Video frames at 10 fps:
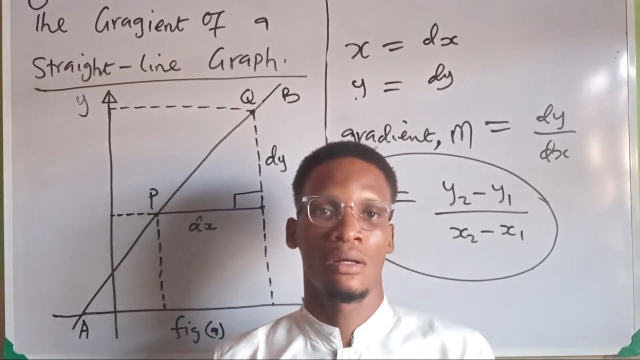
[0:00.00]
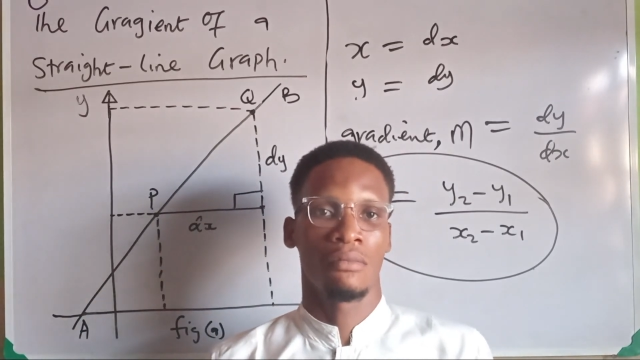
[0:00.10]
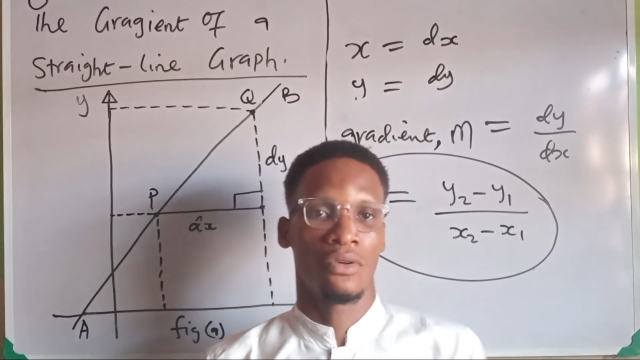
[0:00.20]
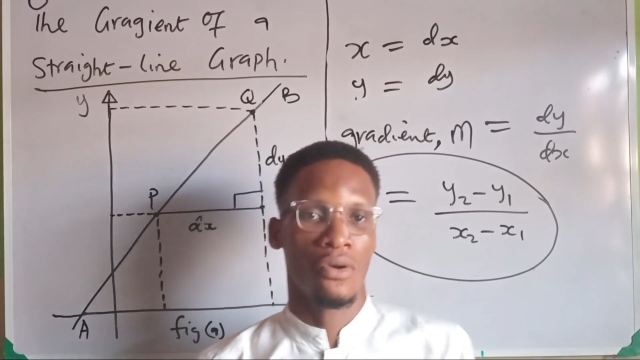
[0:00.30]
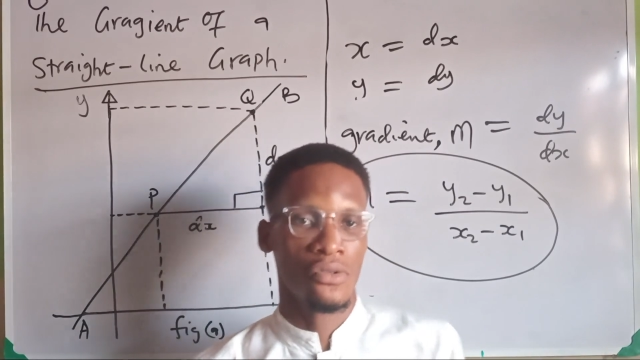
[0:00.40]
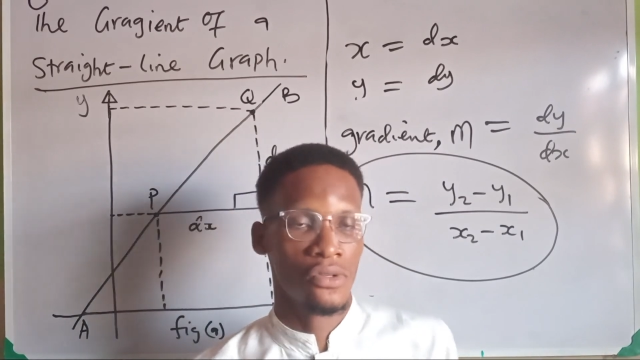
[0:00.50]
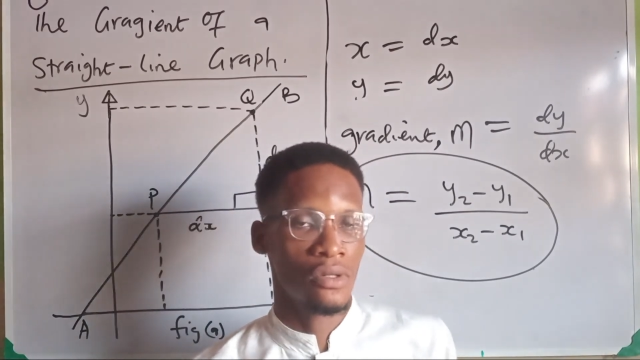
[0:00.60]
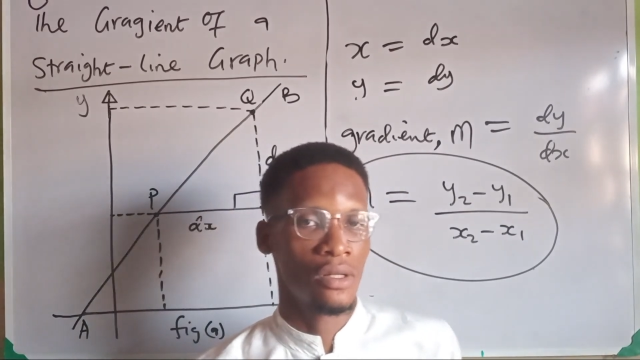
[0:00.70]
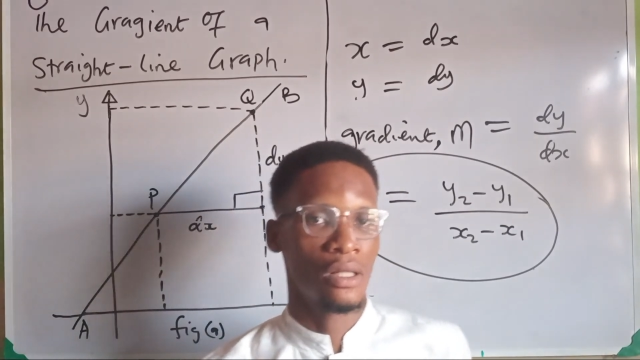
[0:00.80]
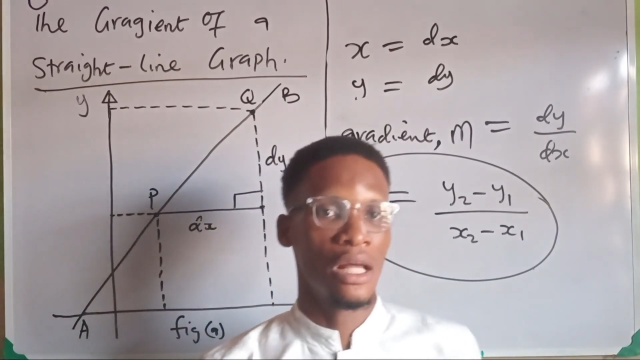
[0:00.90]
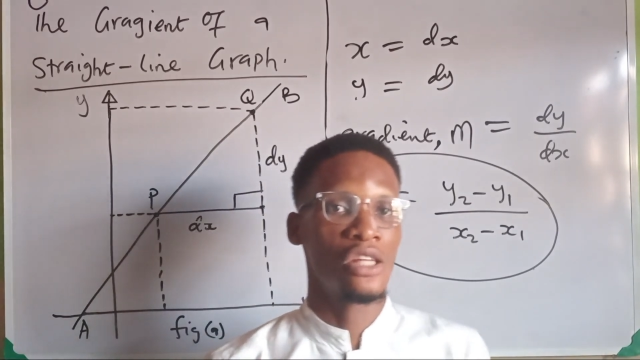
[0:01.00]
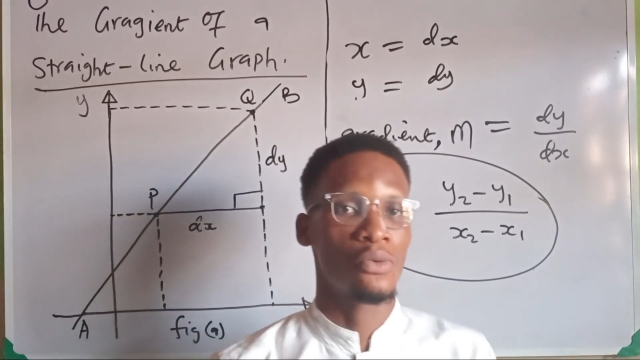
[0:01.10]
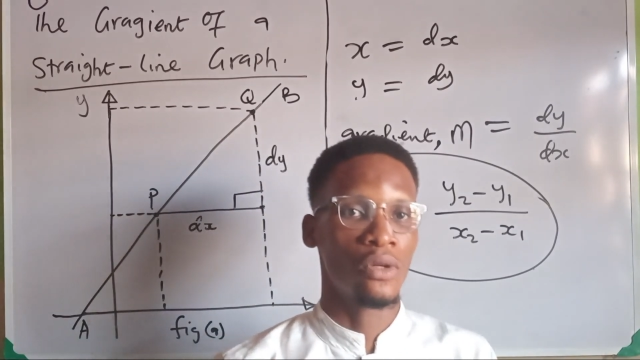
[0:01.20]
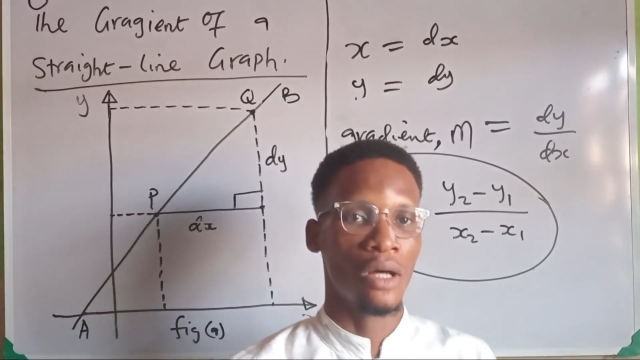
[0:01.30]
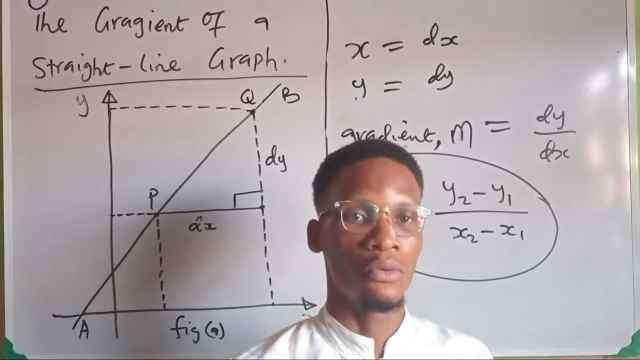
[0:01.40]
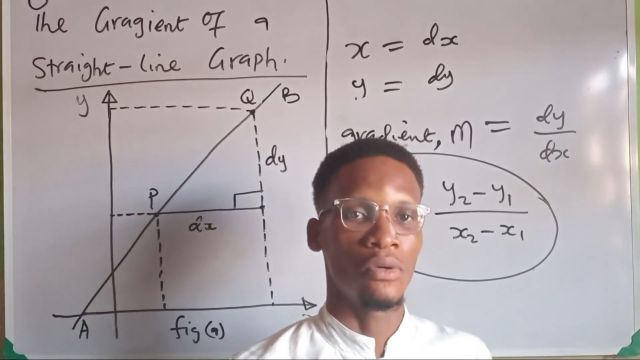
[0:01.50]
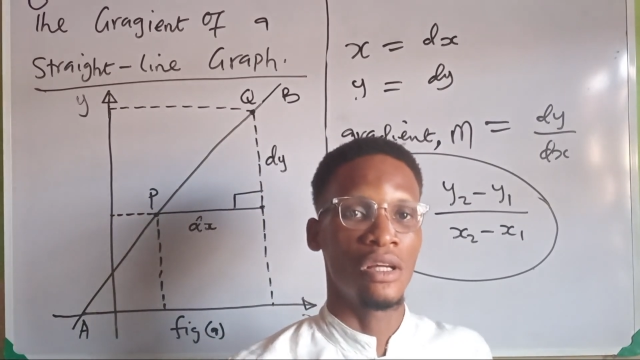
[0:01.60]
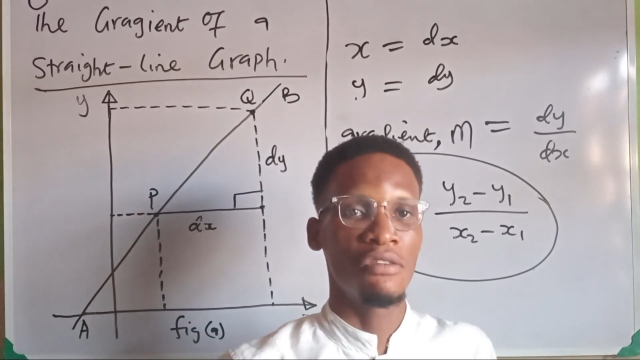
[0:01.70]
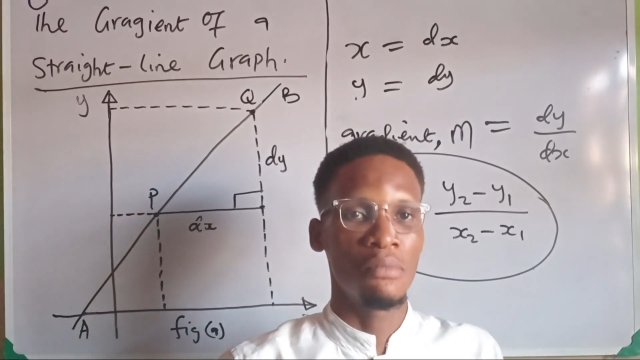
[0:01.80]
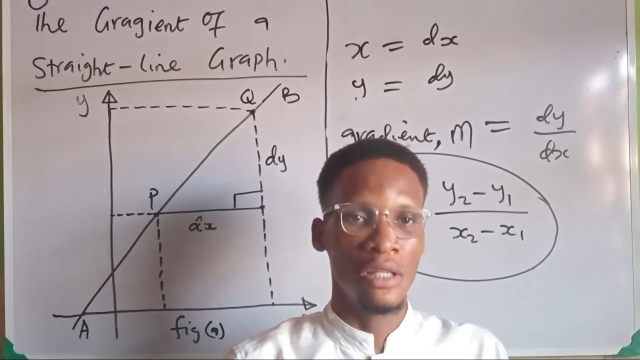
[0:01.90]
because that is what that will
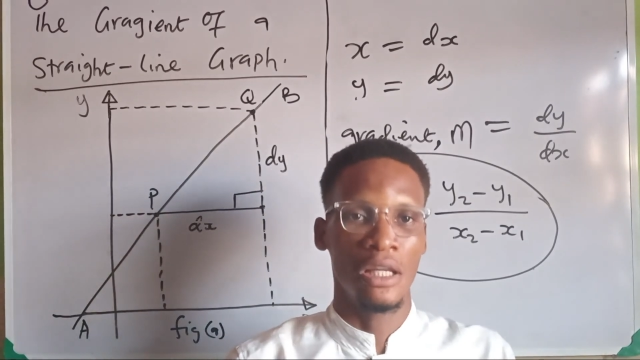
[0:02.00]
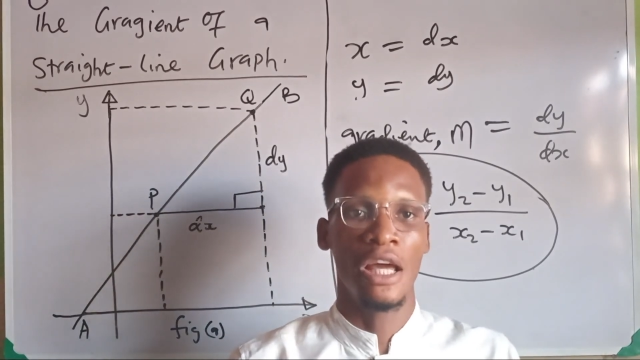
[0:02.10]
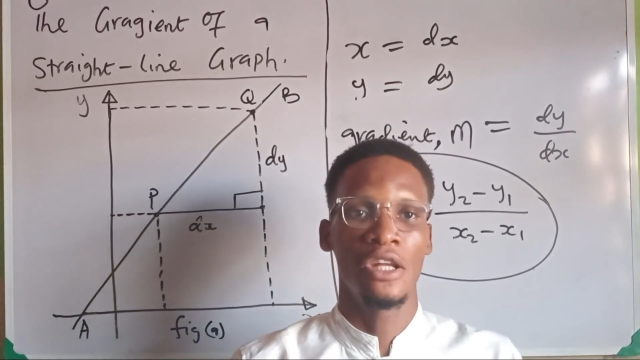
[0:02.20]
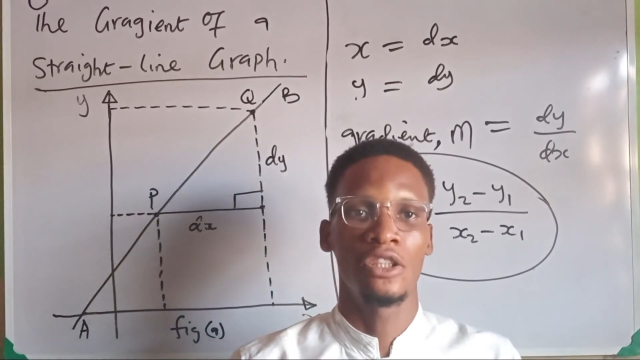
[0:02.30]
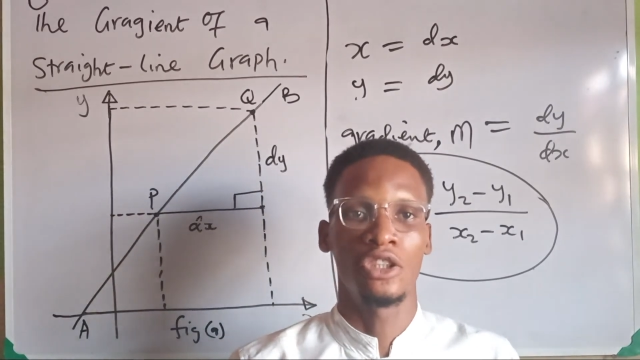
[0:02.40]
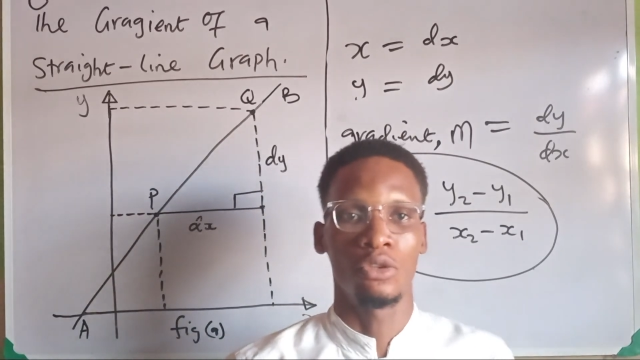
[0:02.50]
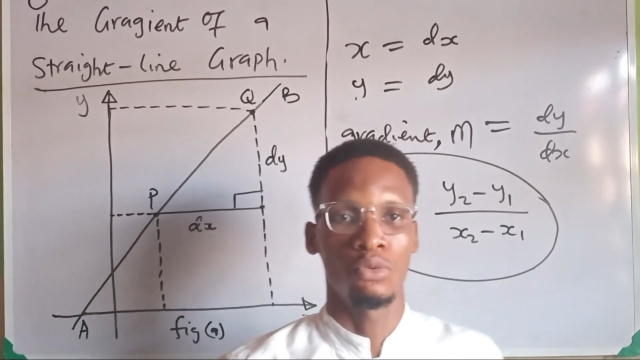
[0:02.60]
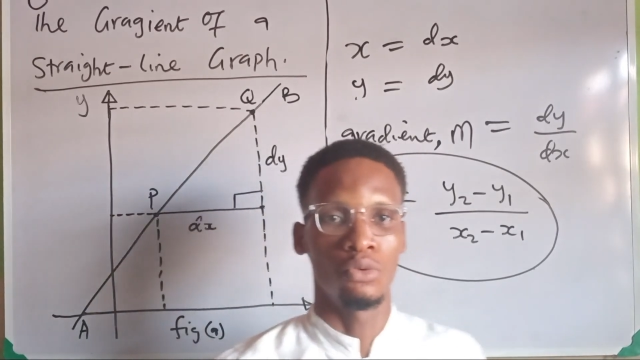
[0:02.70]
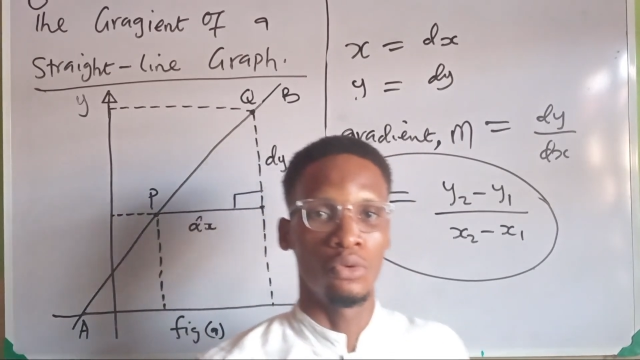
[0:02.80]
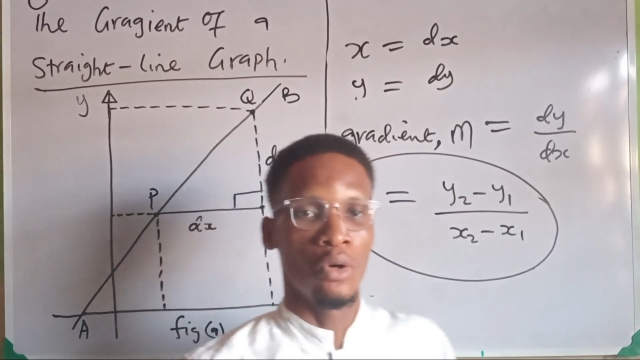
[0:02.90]
give me the energy to